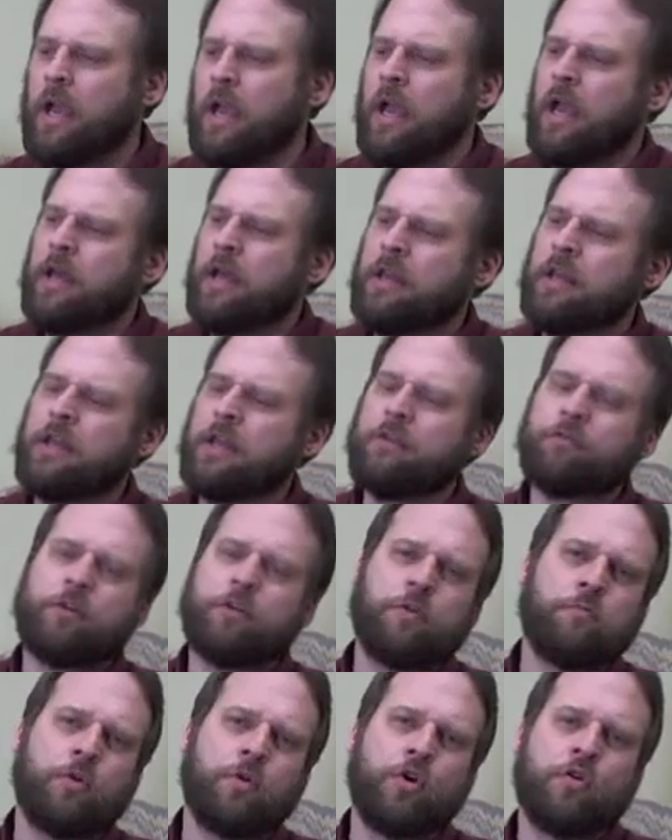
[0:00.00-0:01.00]
And then if
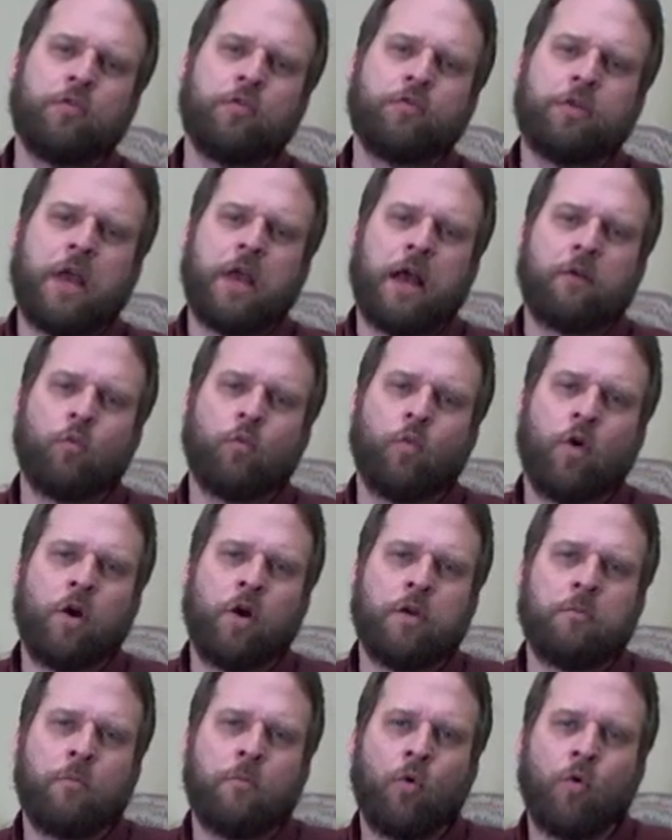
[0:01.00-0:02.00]
you move yet
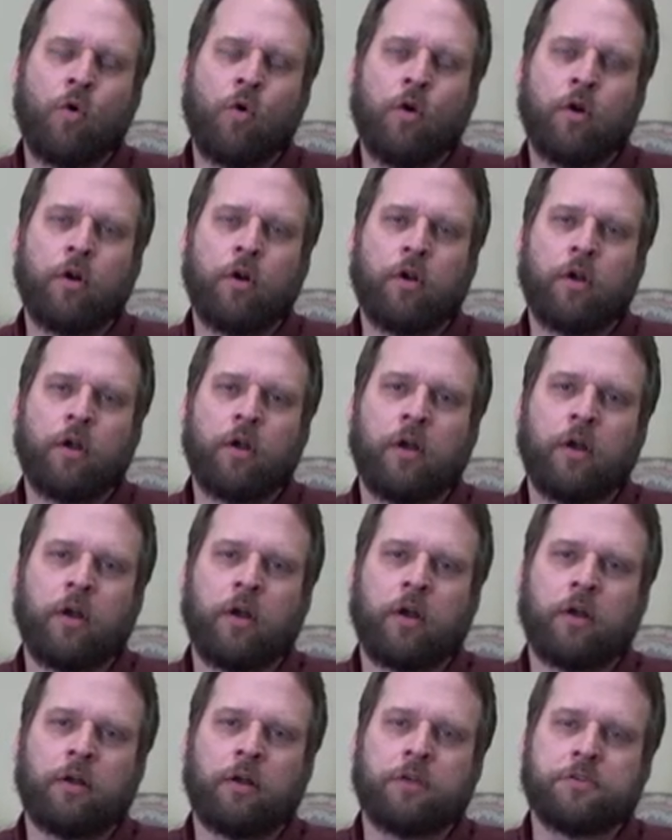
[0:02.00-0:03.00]
one more
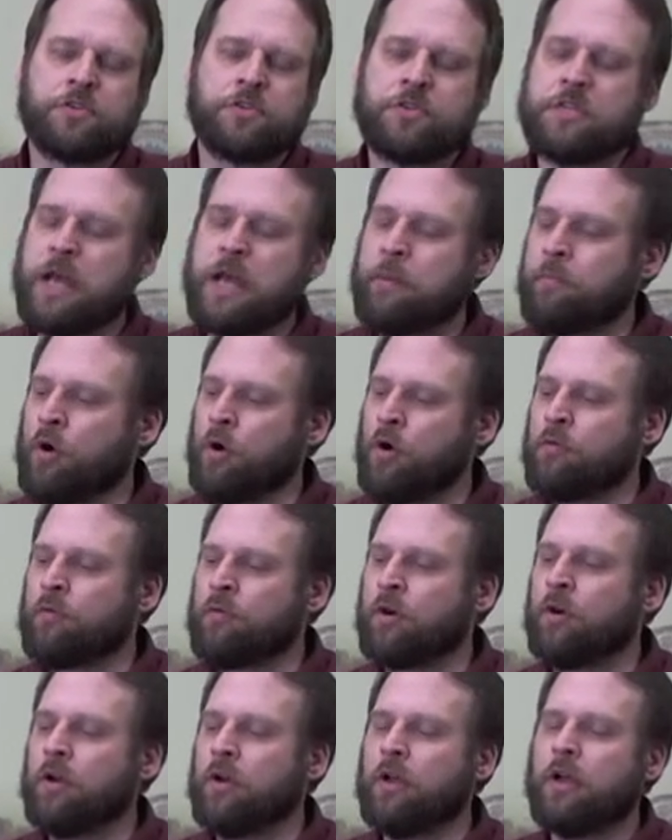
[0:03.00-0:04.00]
step
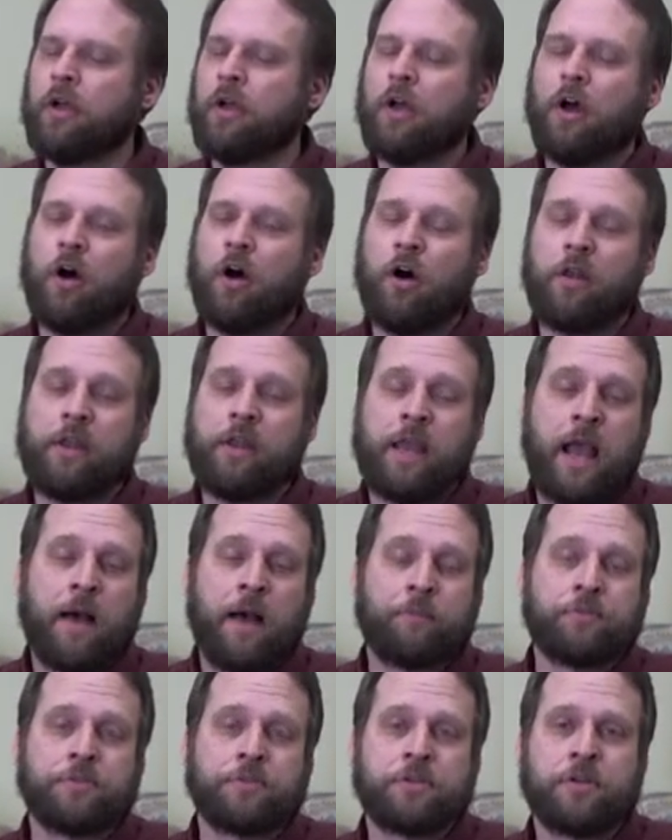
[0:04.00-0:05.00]
over on the
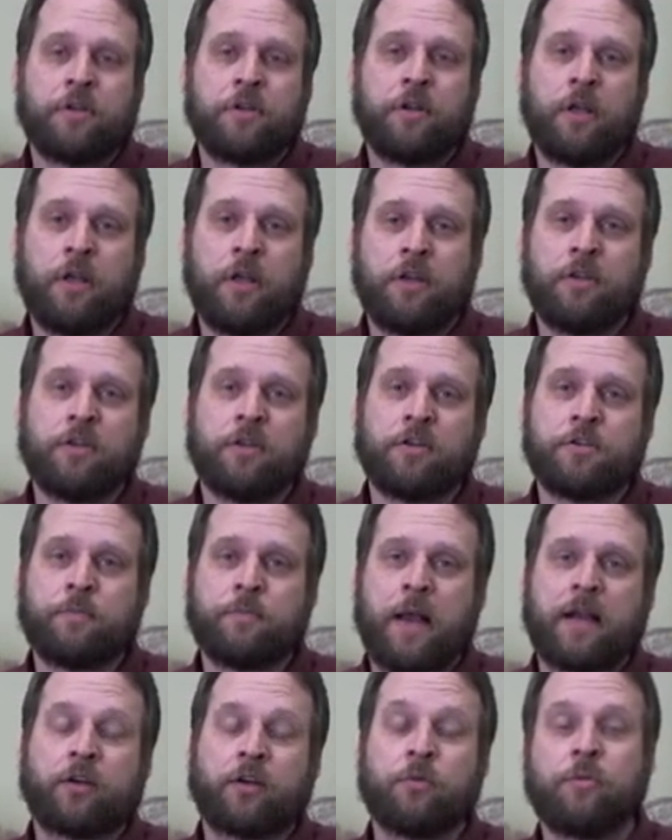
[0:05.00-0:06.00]
opposite end of the
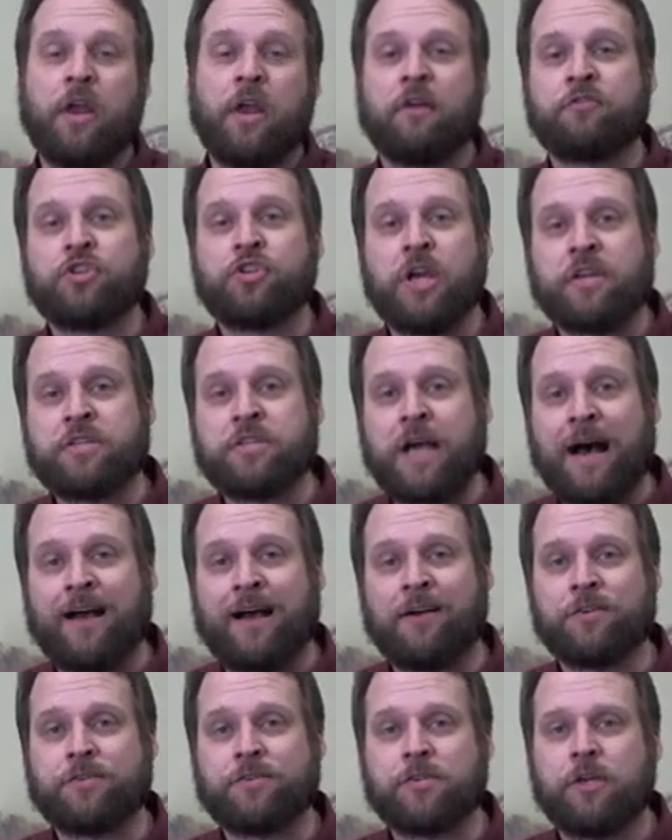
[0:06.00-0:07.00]
spectrum, you have
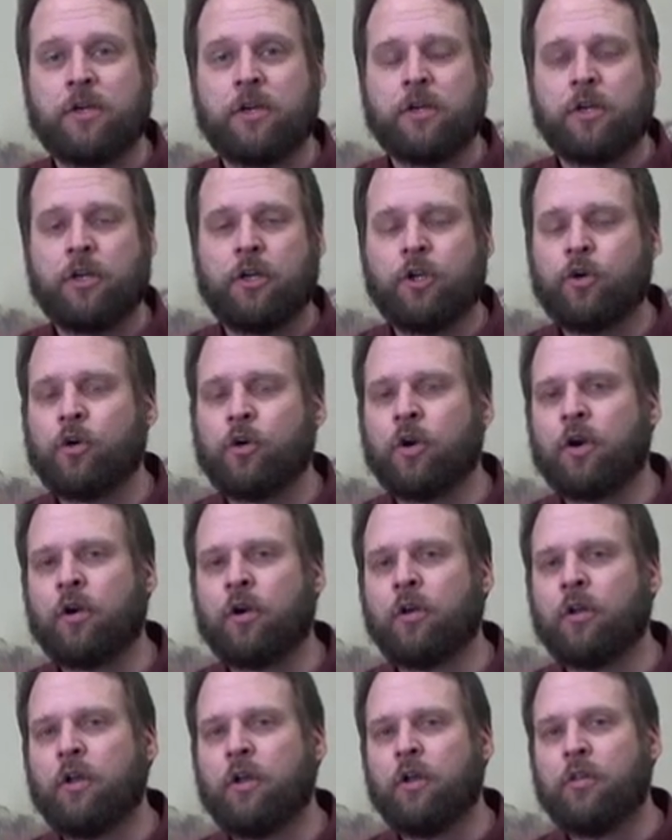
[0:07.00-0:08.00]
Gentiles who
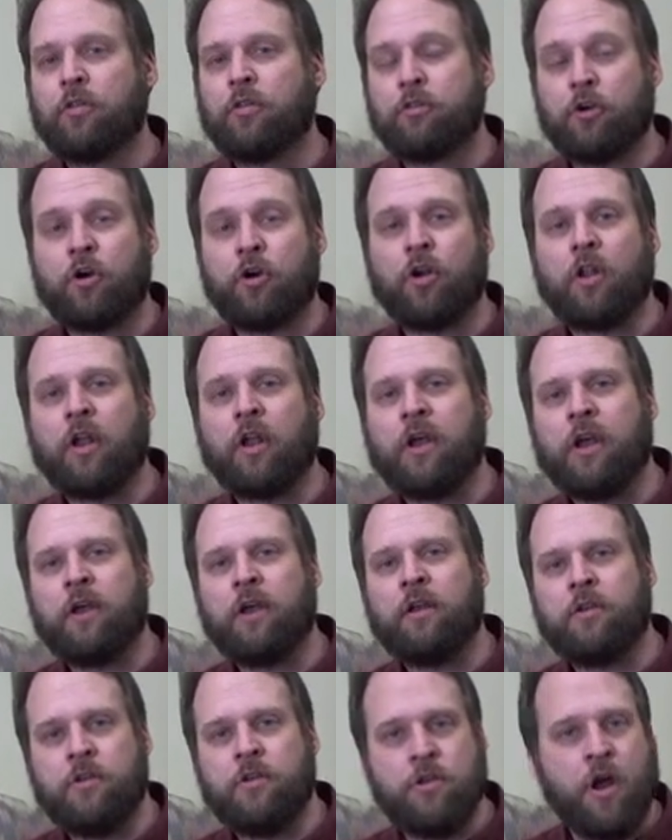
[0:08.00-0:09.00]
are
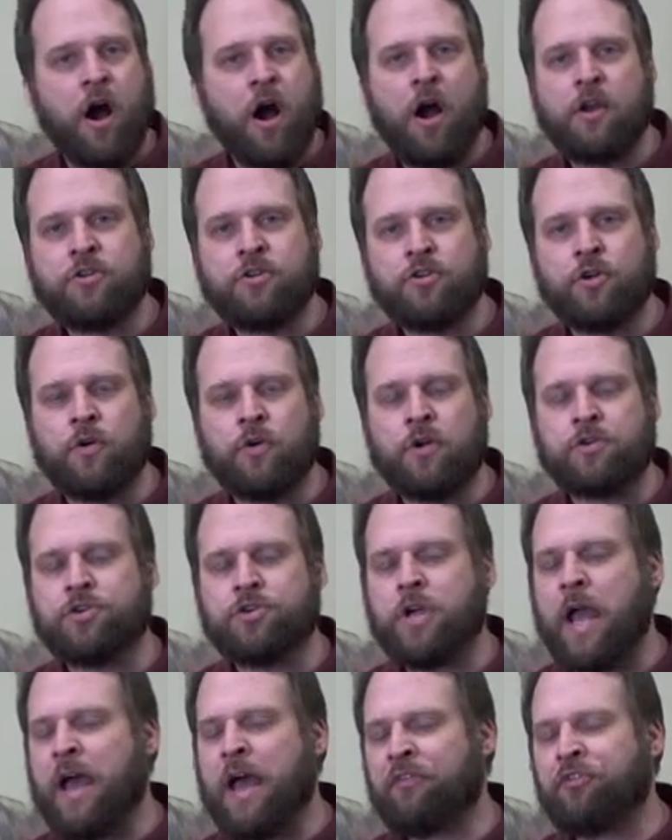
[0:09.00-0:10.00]
thoroughly
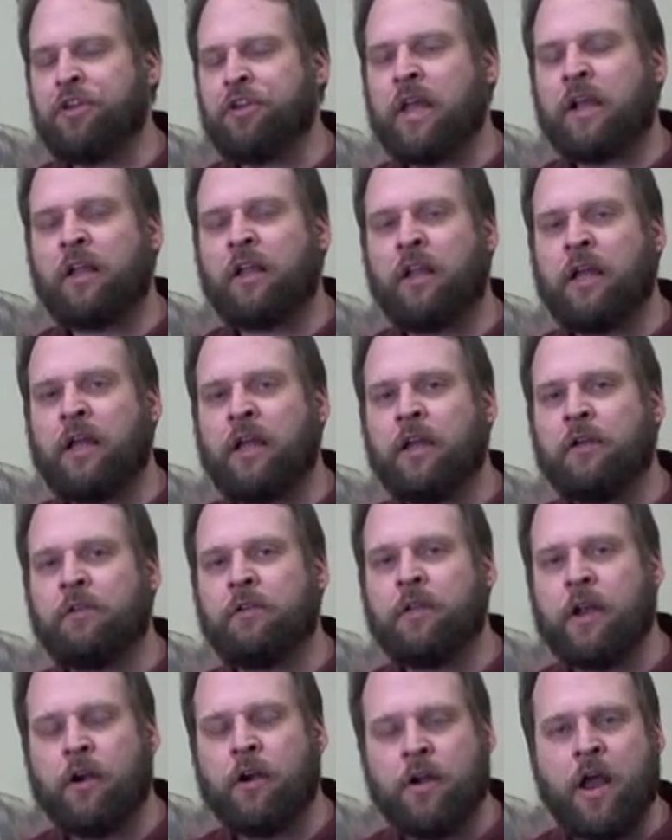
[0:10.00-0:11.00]
non-Jewish. Ethnically,
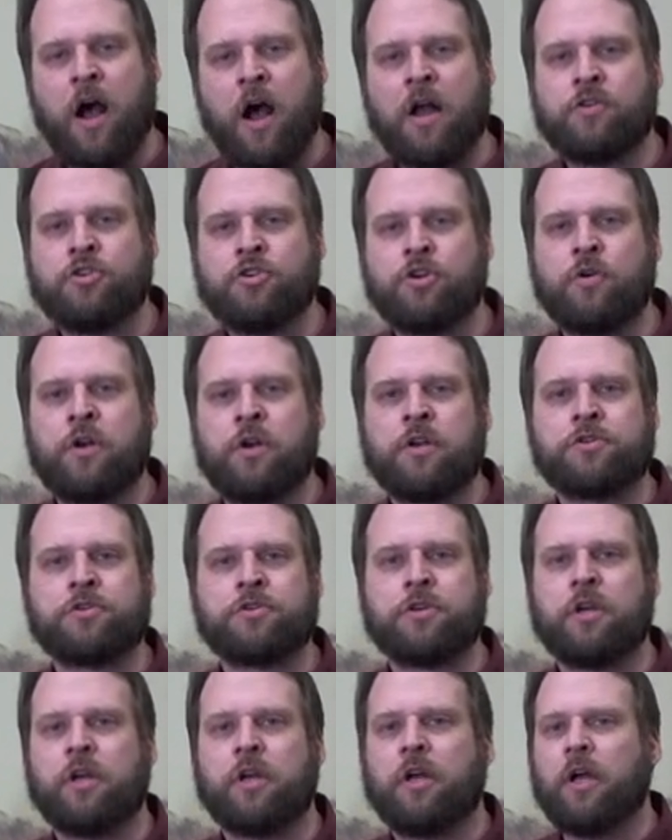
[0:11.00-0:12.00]
they are not Jewish.